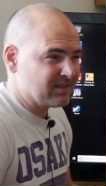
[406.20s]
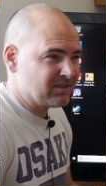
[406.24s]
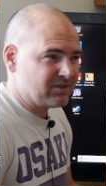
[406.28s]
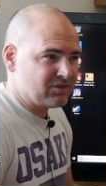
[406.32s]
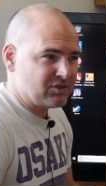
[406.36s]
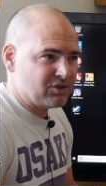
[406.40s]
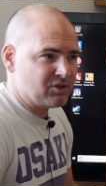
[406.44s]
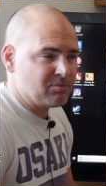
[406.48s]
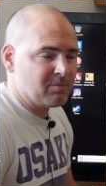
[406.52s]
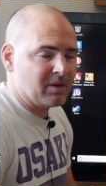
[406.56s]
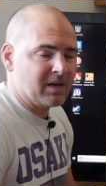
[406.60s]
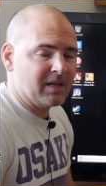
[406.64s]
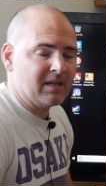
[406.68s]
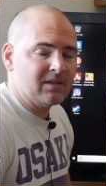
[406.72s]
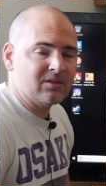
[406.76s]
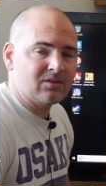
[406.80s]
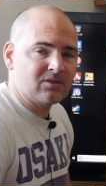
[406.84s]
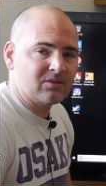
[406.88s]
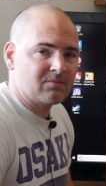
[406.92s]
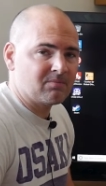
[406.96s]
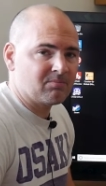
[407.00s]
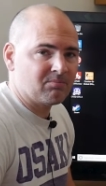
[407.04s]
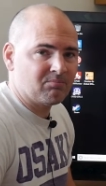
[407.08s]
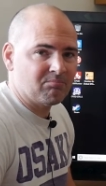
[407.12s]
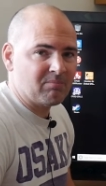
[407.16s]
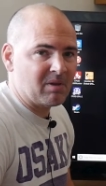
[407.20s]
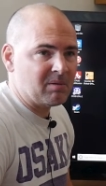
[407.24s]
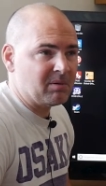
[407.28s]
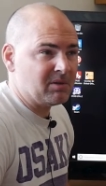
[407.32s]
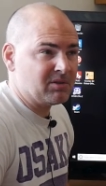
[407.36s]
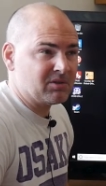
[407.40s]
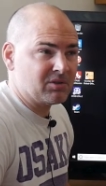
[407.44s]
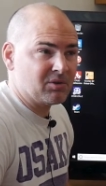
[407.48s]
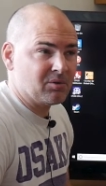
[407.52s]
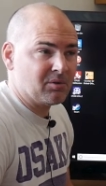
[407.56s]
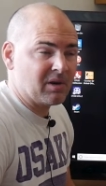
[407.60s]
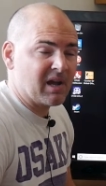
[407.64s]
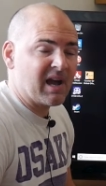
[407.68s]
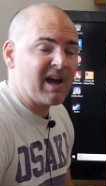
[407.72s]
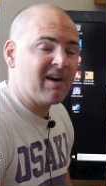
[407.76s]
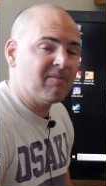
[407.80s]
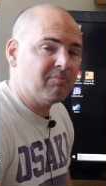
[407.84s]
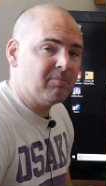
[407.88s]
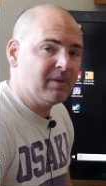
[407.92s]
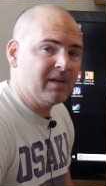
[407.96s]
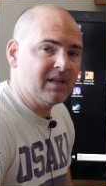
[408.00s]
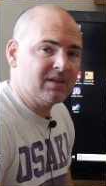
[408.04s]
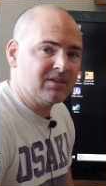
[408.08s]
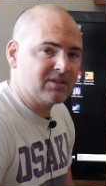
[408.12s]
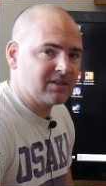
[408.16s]
two minutes, maybe two and a half
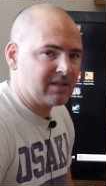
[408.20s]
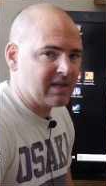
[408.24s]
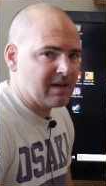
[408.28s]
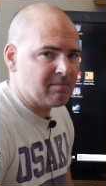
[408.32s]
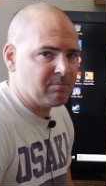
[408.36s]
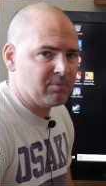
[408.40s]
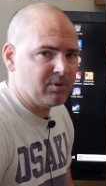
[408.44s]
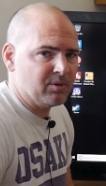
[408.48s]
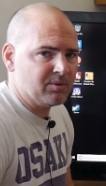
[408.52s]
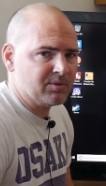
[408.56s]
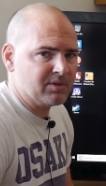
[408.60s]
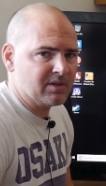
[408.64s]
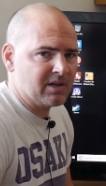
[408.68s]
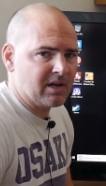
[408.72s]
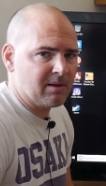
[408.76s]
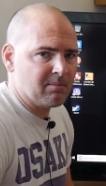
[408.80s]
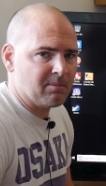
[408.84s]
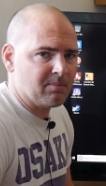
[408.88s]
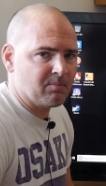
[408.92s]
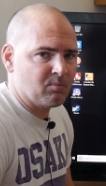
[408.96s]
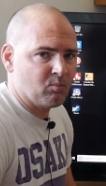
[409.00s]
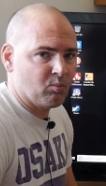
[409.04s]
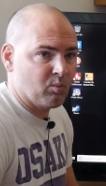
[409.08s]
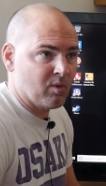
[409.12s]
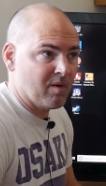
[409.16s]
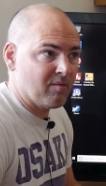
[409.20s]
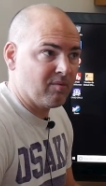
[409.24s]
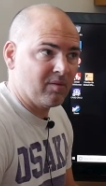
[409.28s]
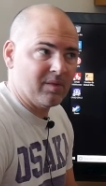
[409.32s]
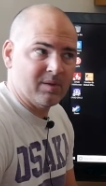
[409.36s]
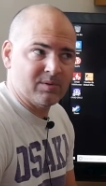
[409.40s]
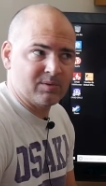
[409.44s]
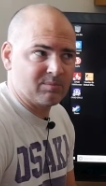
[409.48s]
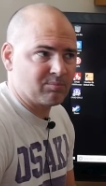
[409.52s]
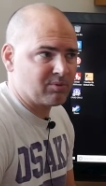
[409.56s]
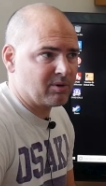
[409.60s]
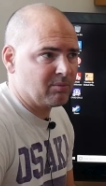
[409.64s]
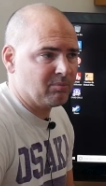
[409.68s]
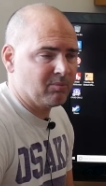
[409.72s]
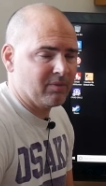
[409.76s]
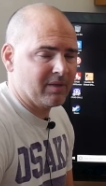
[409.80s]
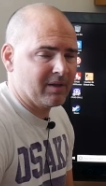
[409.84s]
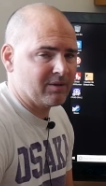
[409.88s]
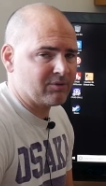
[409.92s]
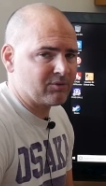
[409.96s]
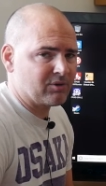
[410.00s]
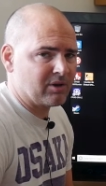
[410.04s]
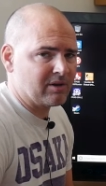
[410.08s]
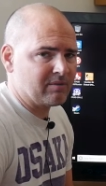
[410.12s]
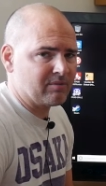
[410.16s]
minutes to get booted up. Whether there's a problem with
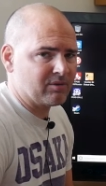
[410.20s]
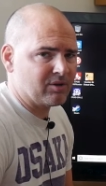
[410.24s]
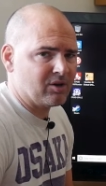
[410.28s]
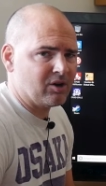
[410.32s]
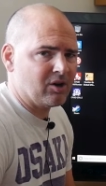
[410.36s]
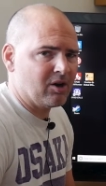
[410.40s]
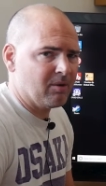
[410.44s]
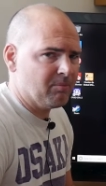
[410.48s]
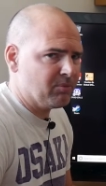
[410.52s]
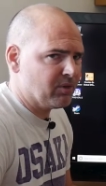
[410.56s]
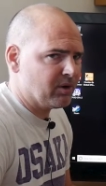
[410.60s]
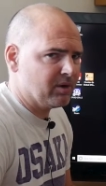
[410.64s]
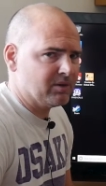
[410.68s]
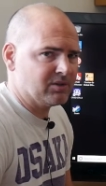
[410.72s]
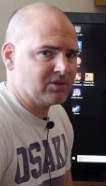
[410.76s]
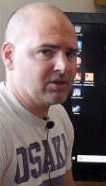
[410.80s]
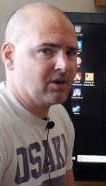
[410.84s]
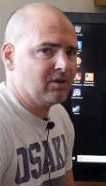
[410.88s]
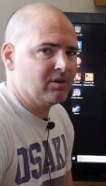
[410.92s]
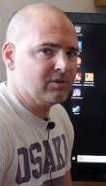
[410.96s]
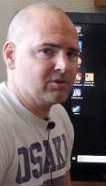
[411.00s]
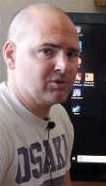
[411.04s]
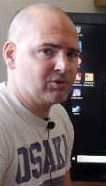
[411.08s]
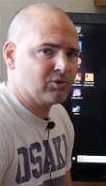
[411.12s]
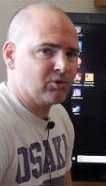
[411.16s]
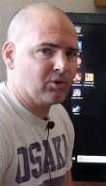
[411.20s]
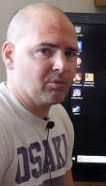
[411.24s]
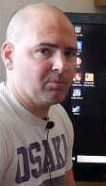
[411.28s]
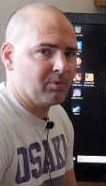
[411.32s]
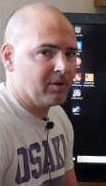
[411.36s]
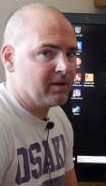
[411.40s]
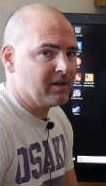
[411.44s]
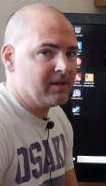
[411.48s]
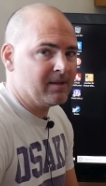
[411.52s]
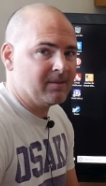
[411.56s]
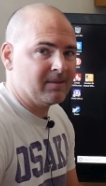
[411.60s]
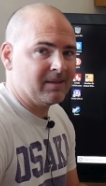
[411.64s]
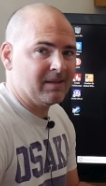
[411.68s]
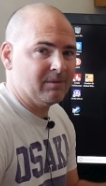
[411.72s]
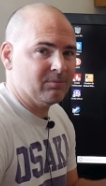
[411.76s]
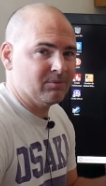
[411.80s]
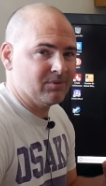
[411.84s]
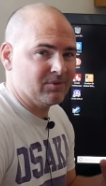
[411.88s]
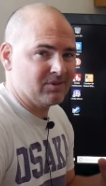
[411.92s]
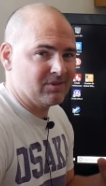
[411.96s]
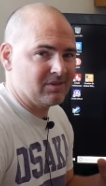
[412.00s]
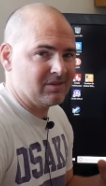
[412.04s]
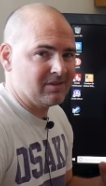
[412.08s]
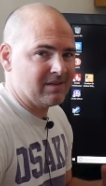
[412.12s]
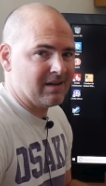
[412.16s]
that drive or not, I'm not entirely sure, but it
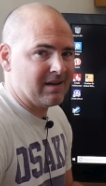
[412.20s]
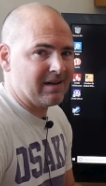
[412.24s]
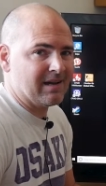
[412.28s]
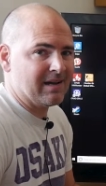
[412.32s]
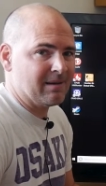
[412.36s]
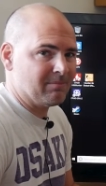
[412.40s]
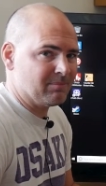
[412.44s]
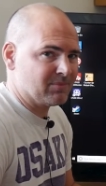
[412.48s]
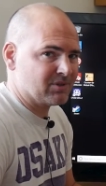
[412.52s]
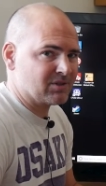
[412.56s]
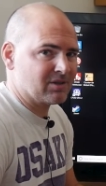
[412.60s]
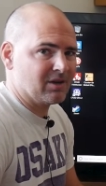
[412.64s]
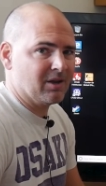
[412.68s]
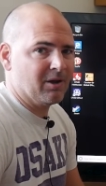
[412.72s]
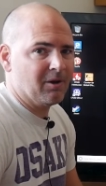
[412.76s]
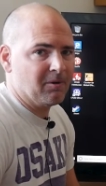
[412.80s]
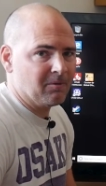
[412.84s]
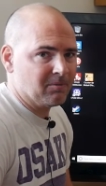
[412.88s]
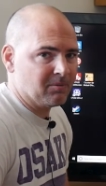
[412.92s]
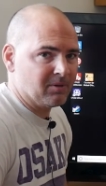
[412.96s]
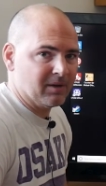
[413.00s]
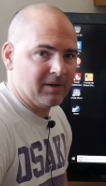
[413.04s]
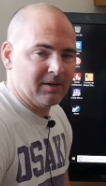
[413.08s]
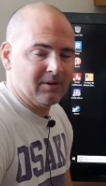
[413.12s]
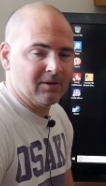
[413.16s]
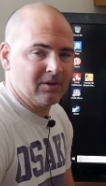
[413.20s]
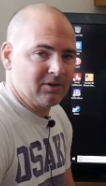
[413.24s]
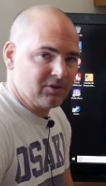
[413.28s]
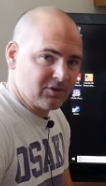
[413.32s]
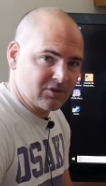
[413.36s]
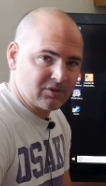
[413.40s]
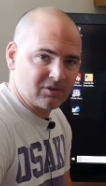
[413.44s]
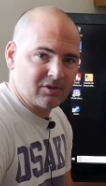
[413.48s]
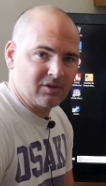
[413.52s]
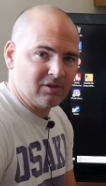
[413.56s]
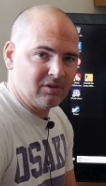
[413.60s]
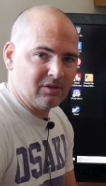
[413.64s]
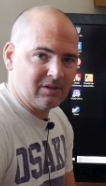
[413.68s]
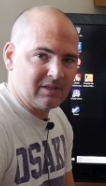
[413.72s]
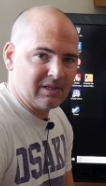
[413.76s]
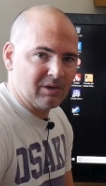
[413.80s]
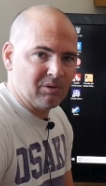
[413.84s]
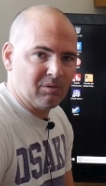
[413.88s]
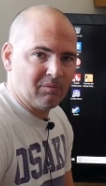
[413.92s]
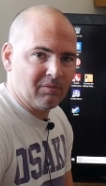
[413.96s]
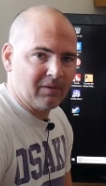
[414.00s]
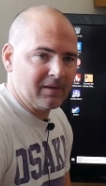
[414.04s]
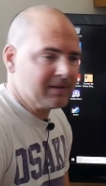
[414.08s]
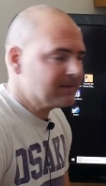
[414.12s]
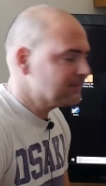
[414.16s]
was damn slow and I just couldn't deal
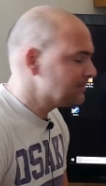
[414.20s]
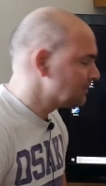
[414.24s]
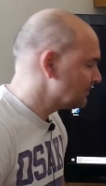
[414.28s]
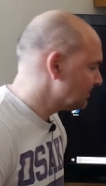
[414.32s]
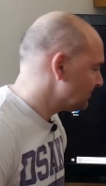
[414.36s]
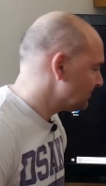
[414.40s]
with it.